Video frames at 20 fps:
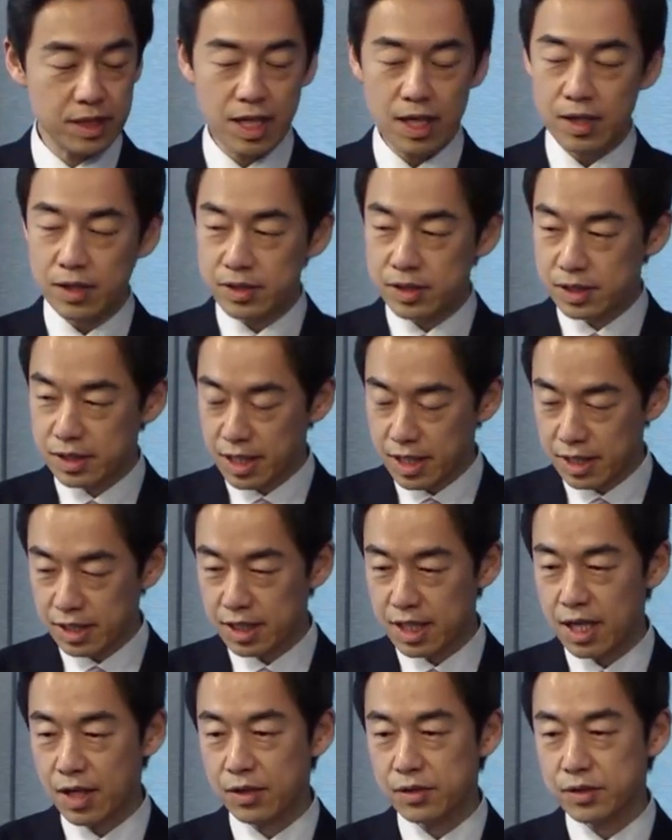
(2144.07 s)
Now then
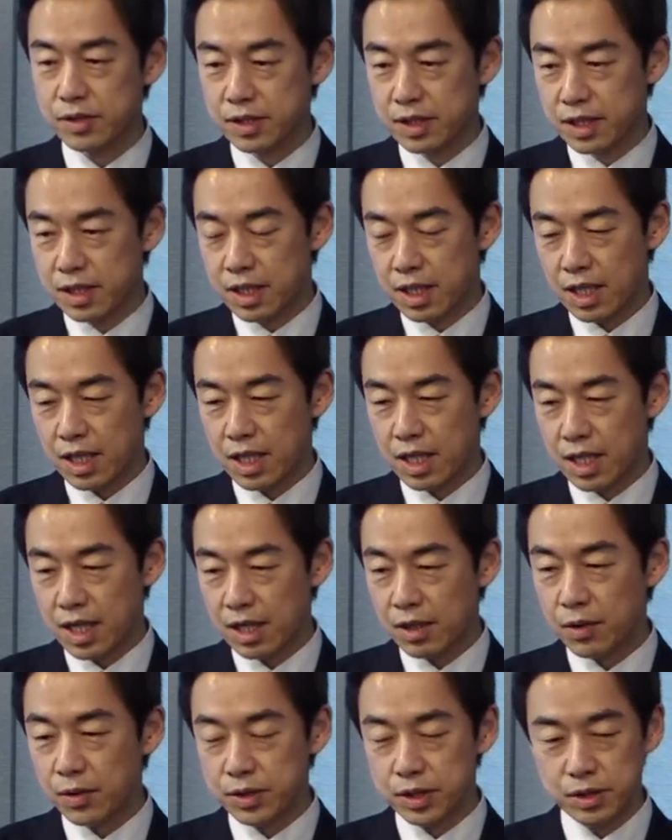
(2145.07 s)
now.
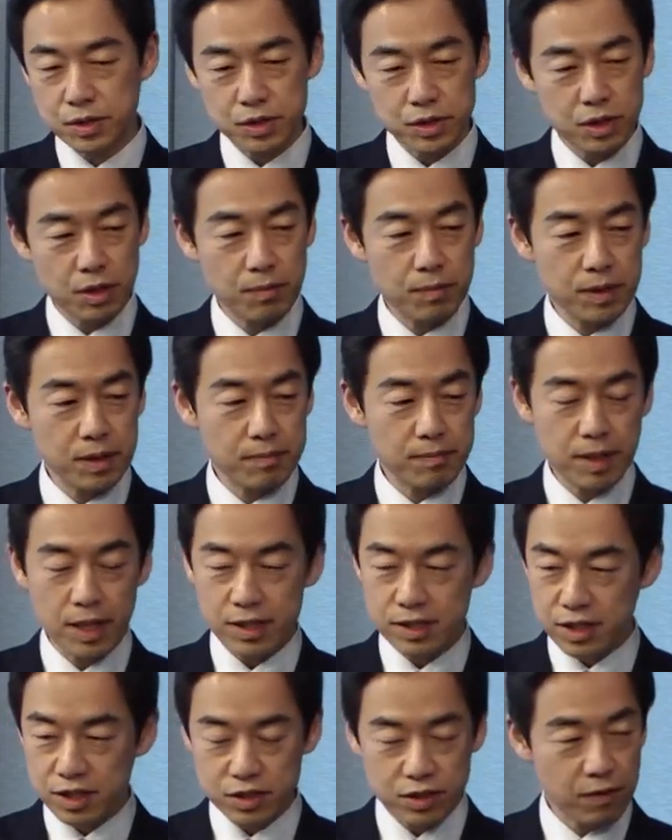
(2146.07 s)
Uh, according to the opi
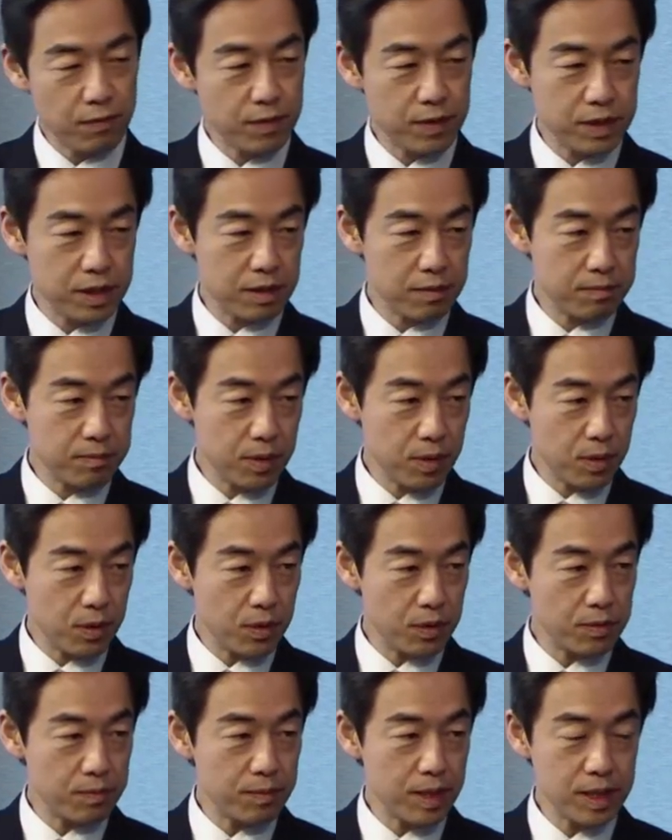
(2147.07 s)
various opinion
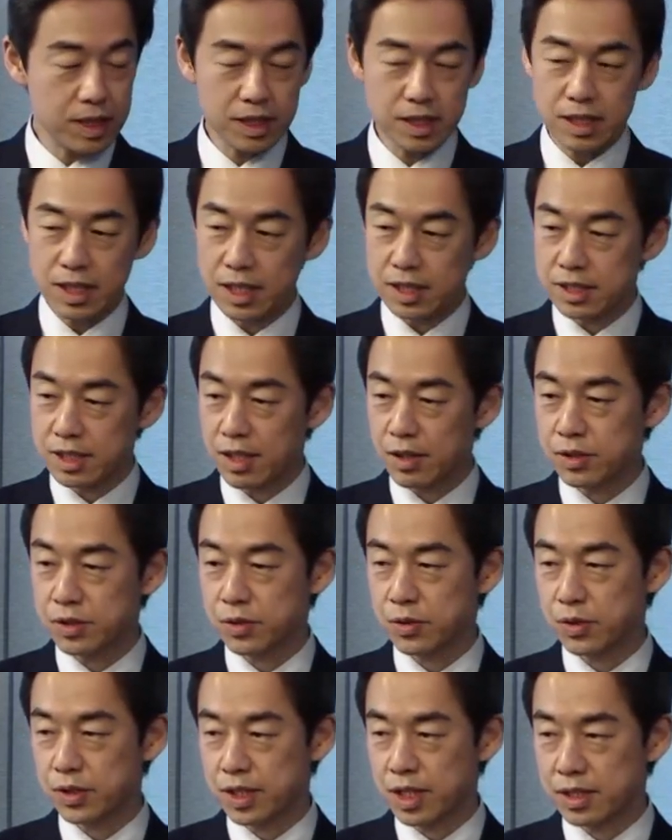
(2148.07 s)
poll, many uh, South
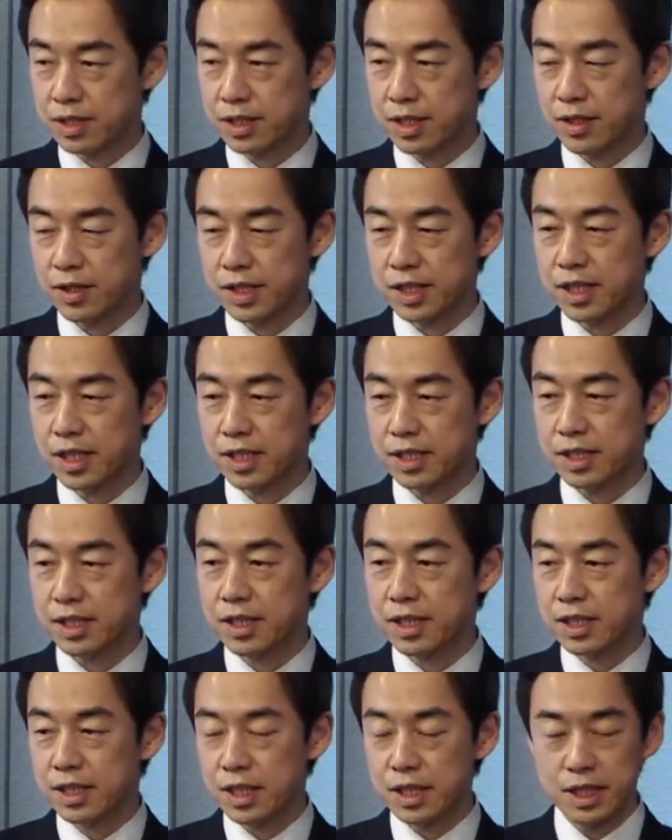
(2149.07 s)
Koreans are really,
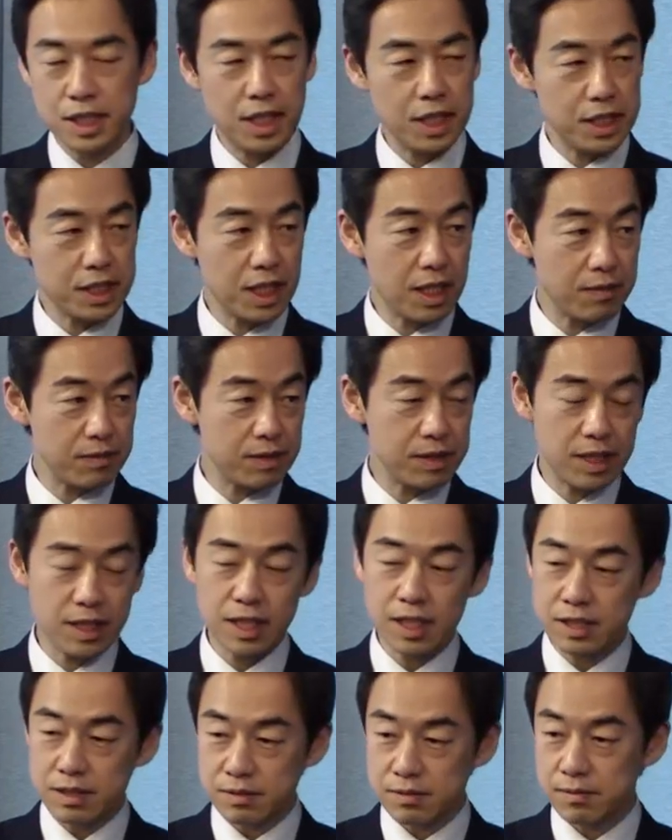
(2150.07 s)
really have
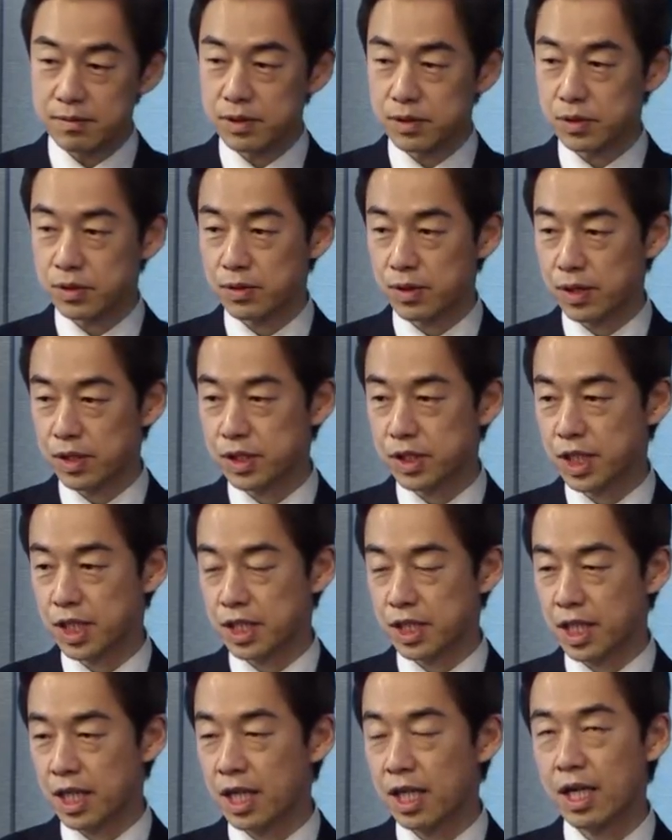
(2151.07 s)
negative view yeah. toward
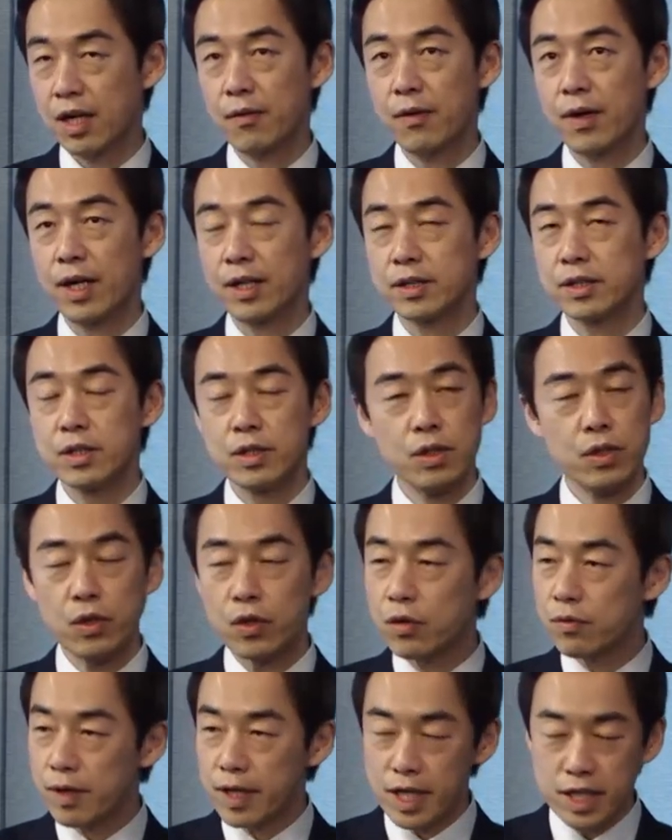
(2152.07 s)
China, around
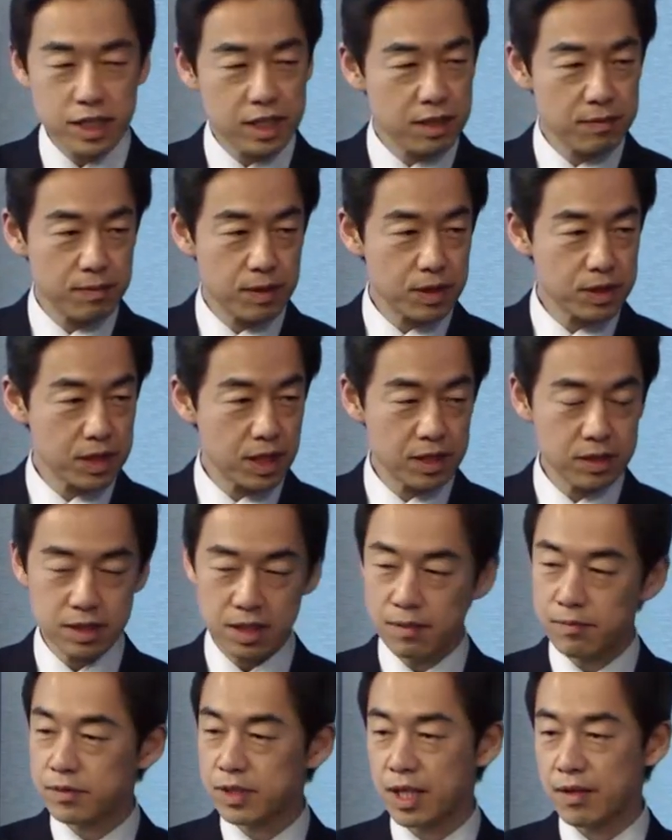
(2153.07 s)
over 80%, yeah.
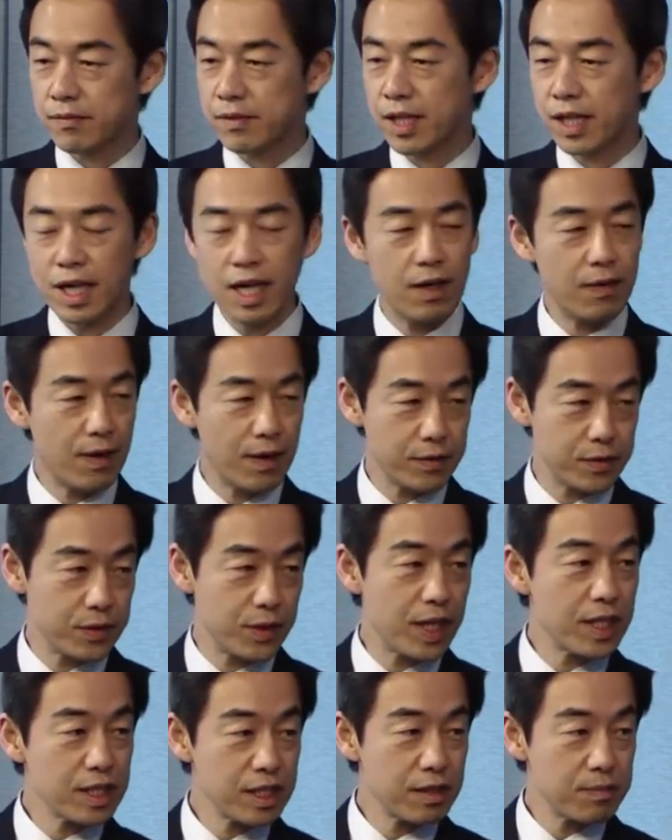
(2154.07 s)
sometimes around
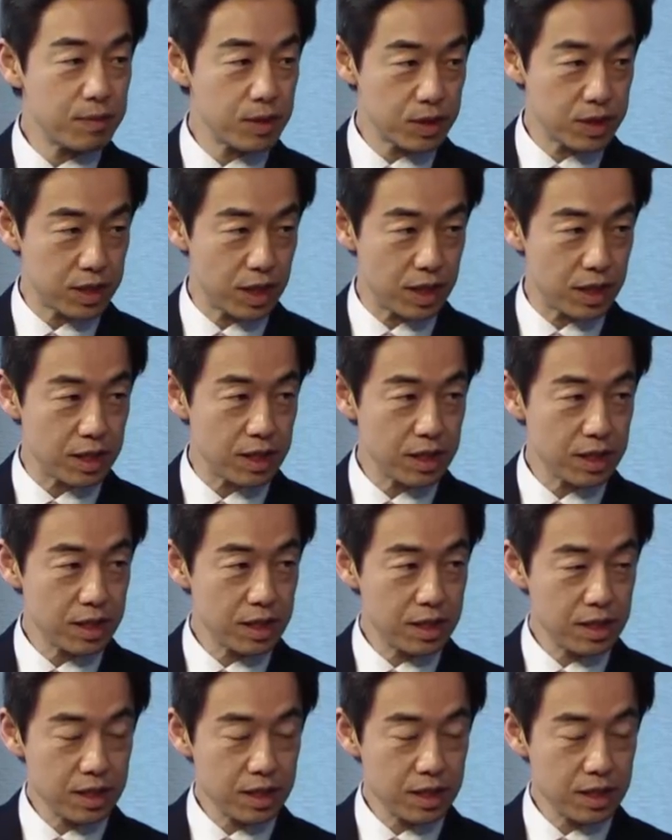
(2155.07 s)
90%. Yeah.